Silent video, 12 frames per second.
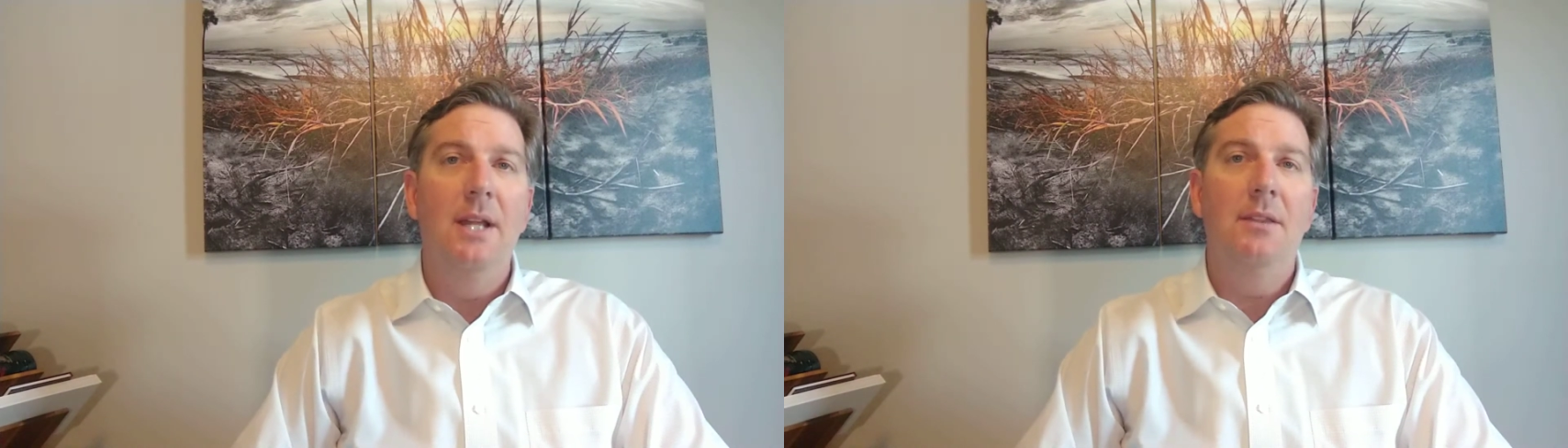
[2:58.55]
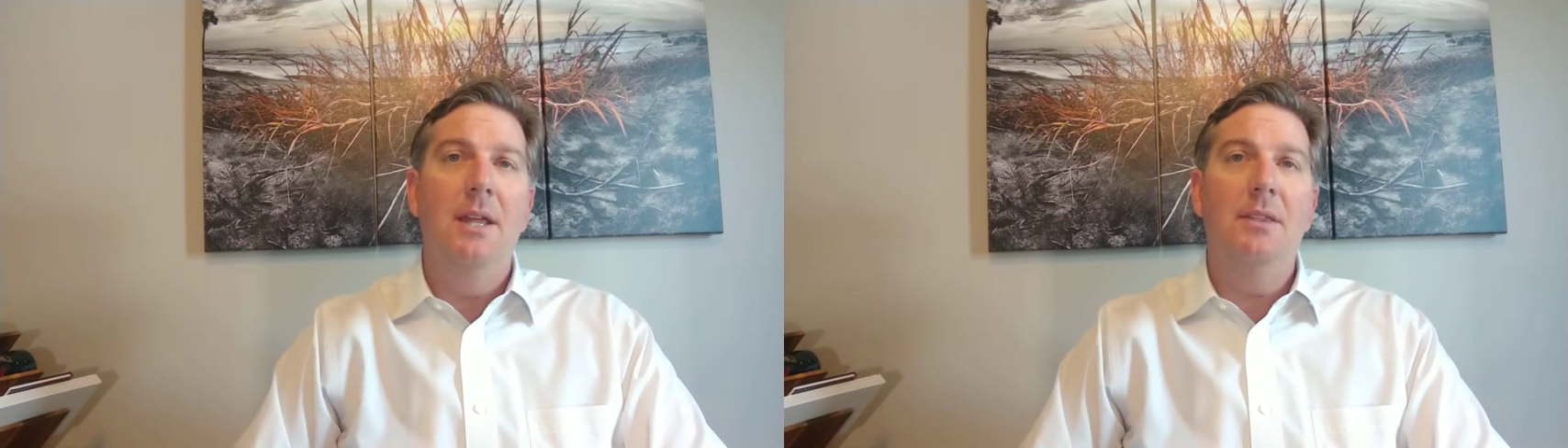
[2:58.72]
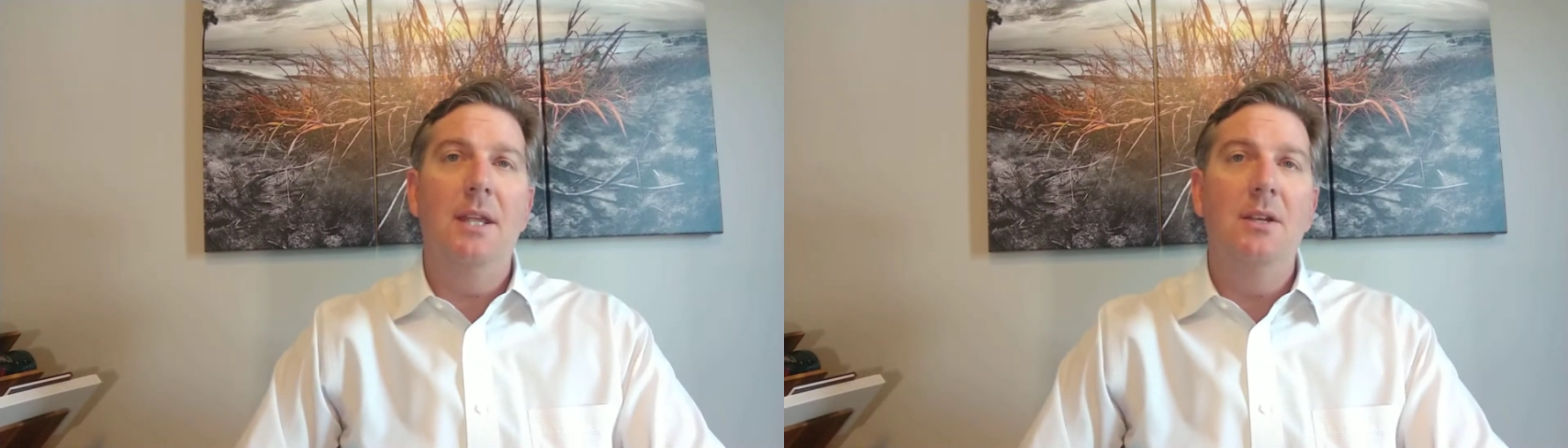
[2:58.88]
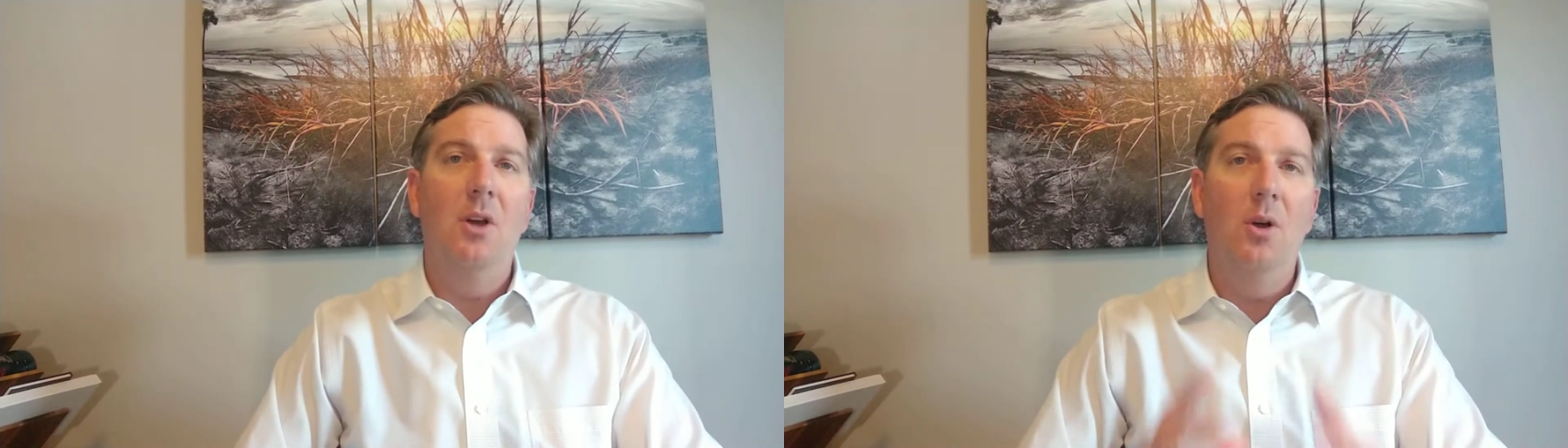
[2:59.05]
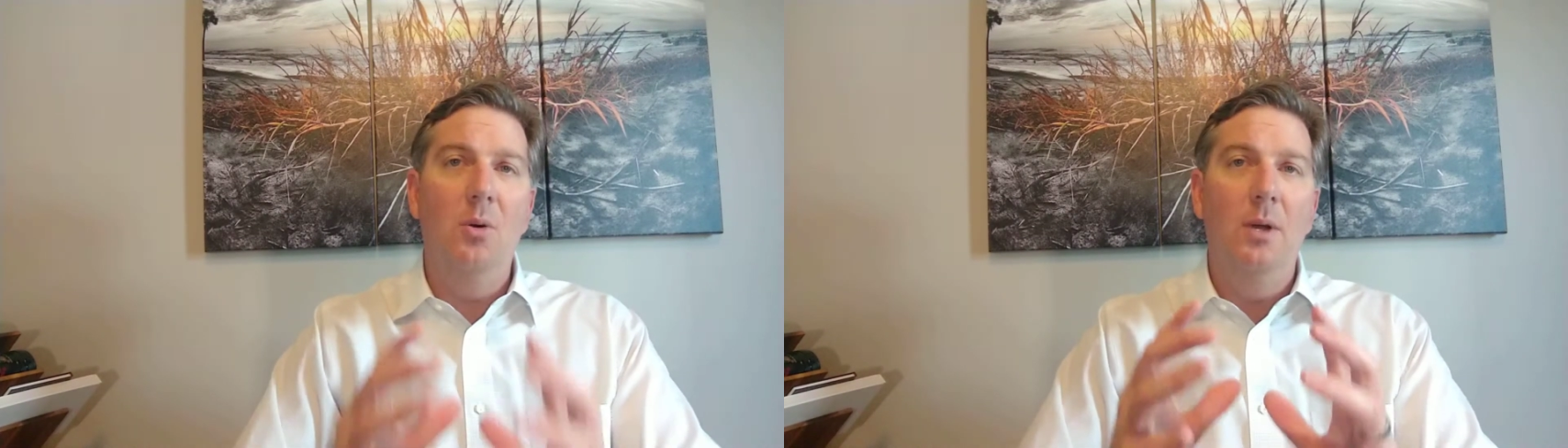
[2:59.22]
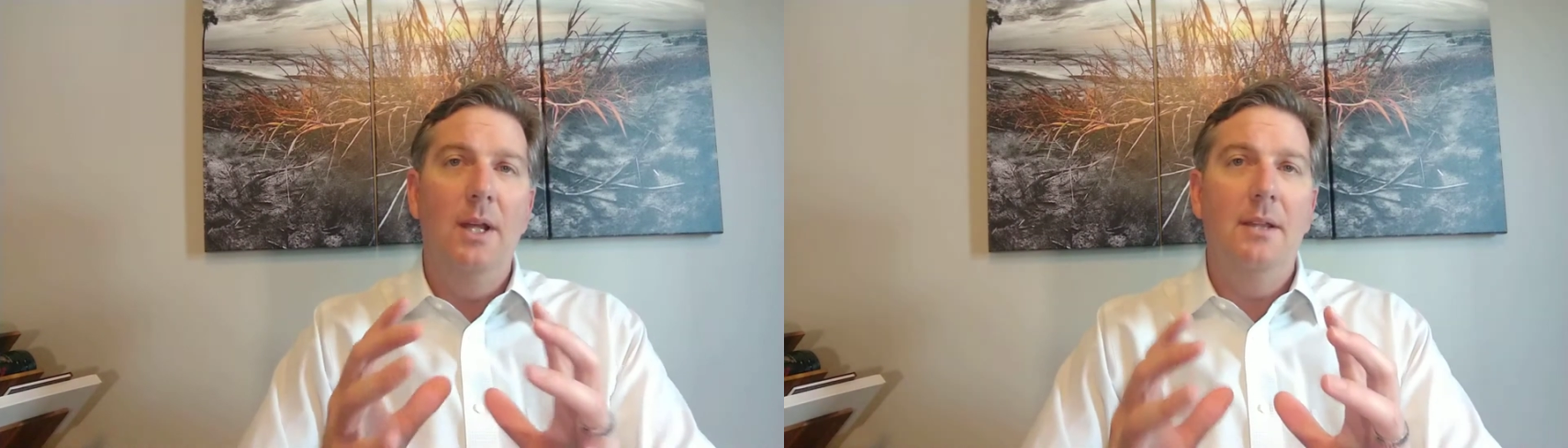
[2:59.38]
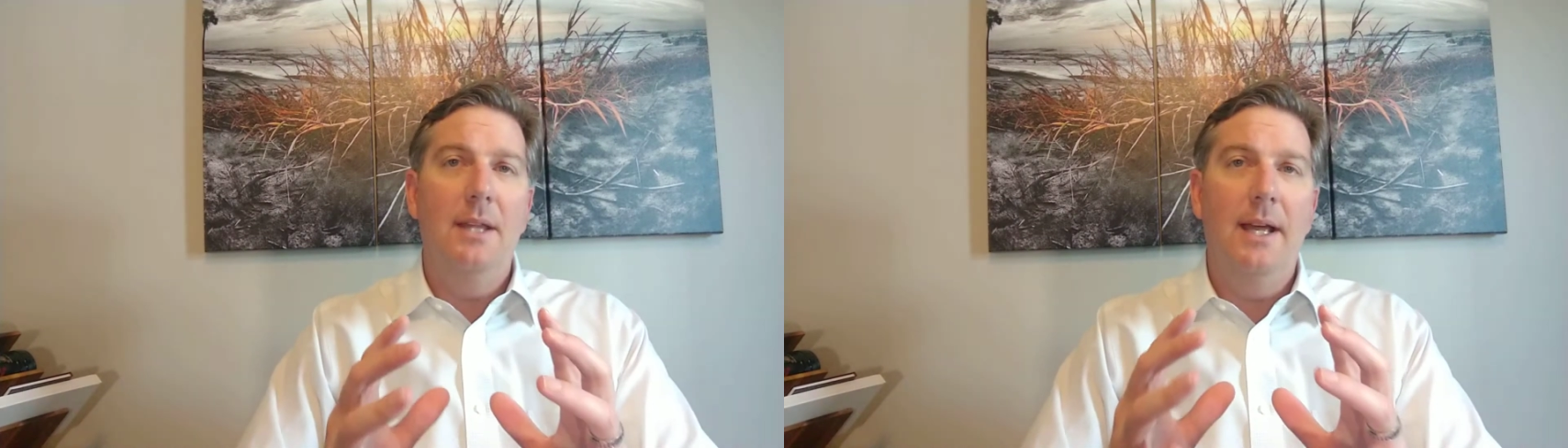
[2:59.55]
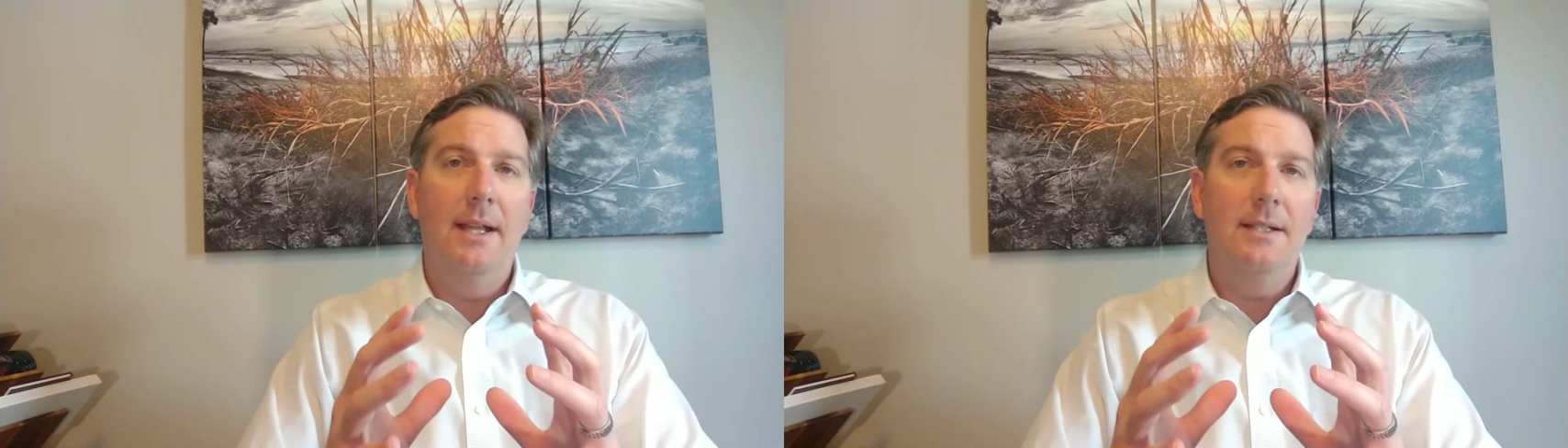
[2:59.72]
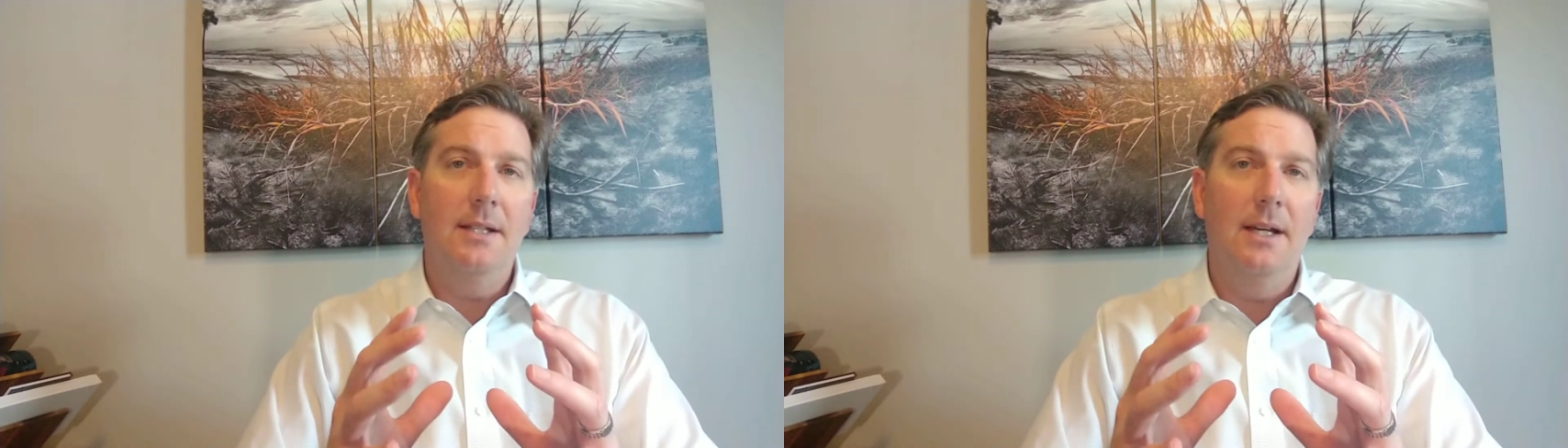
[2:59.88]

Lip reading: that they know that